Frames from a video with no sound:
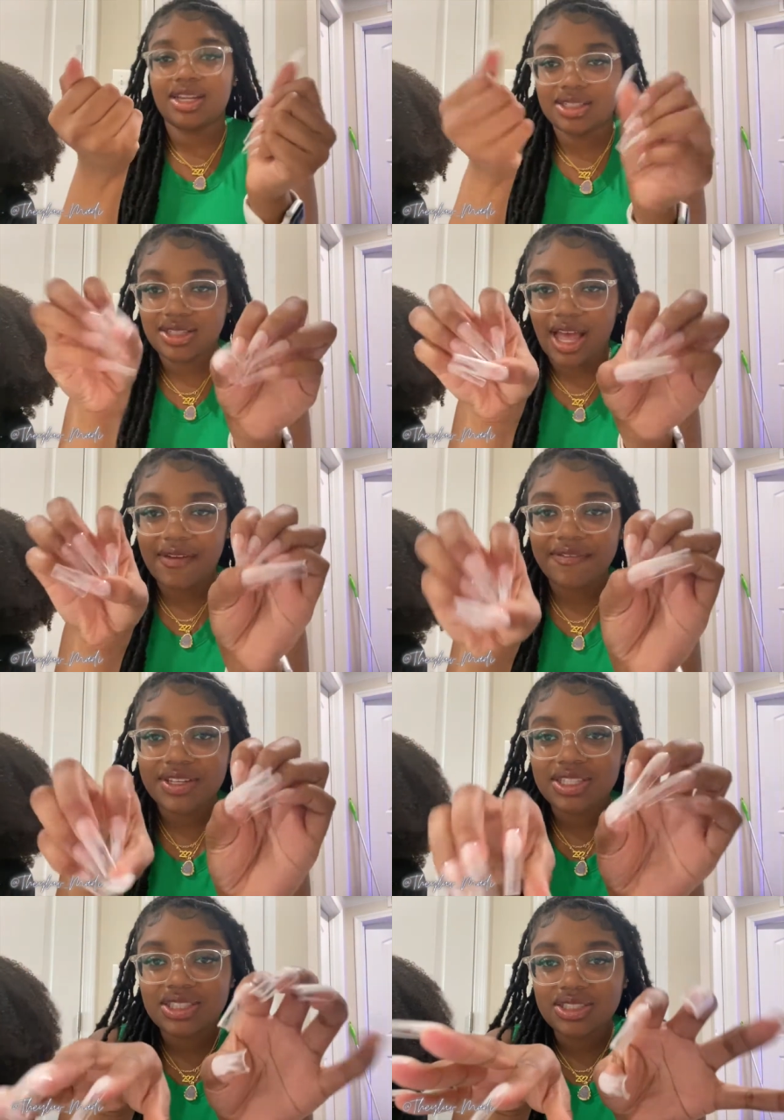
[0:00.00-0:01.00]
uh, so I
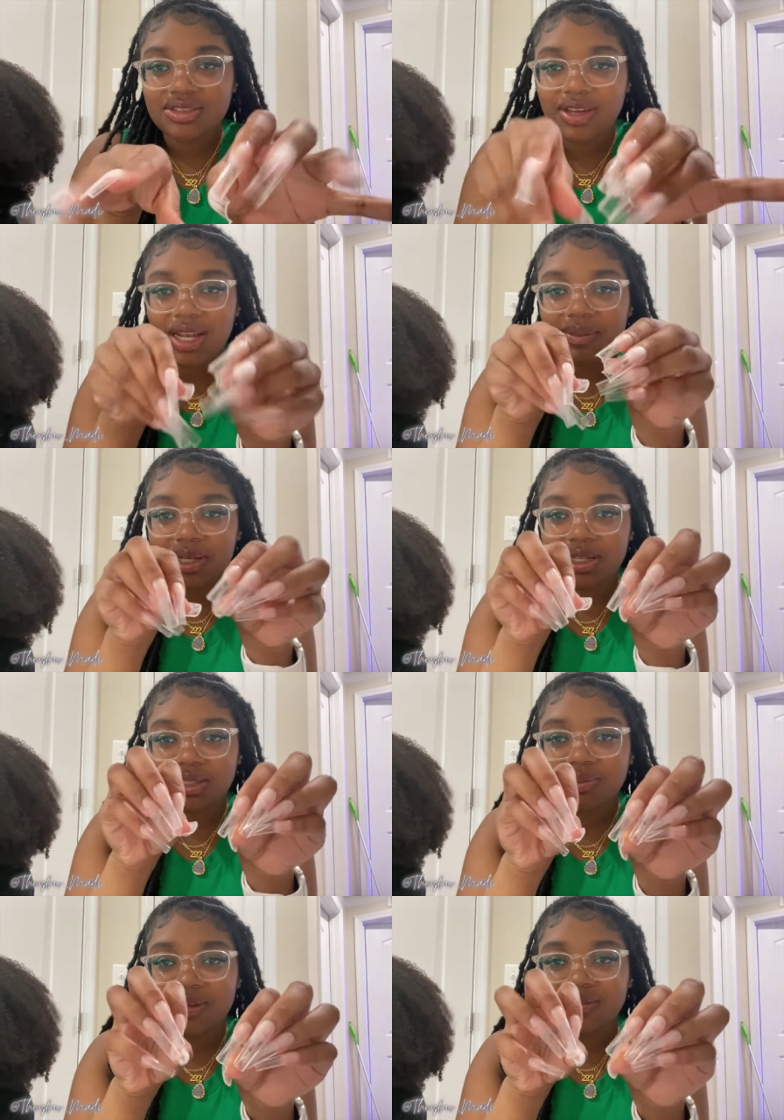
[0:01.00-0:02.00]
finished filing my
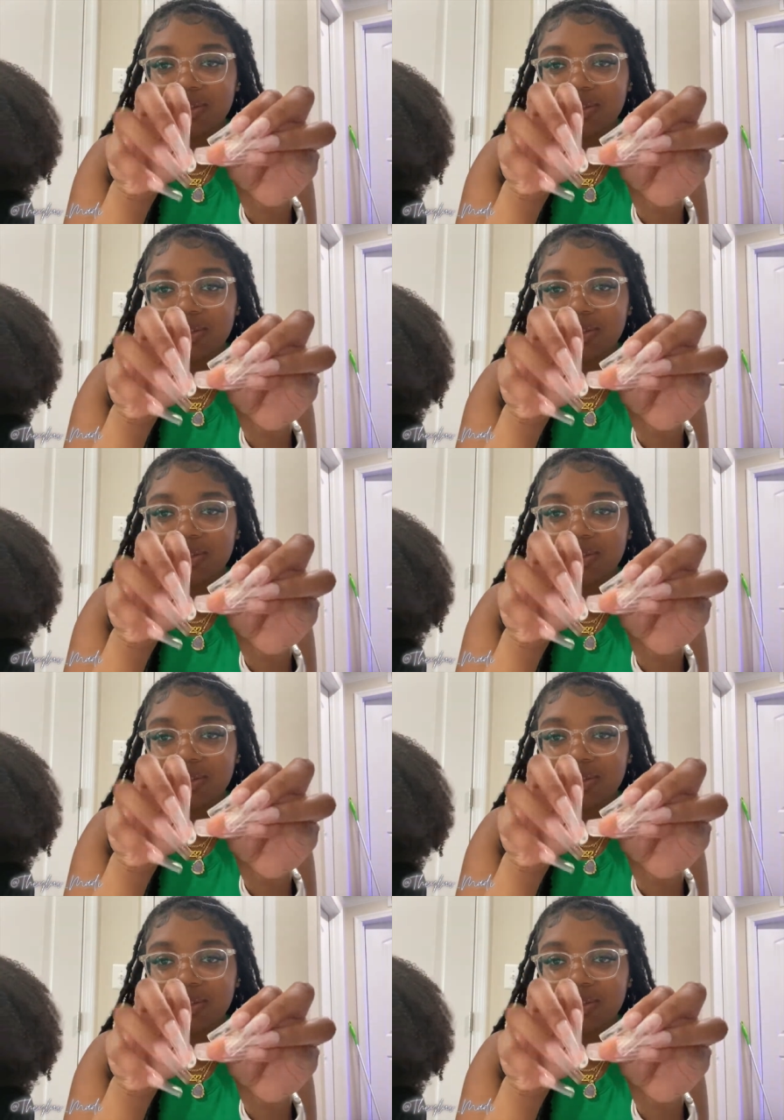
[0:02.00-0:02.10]
nails, buffing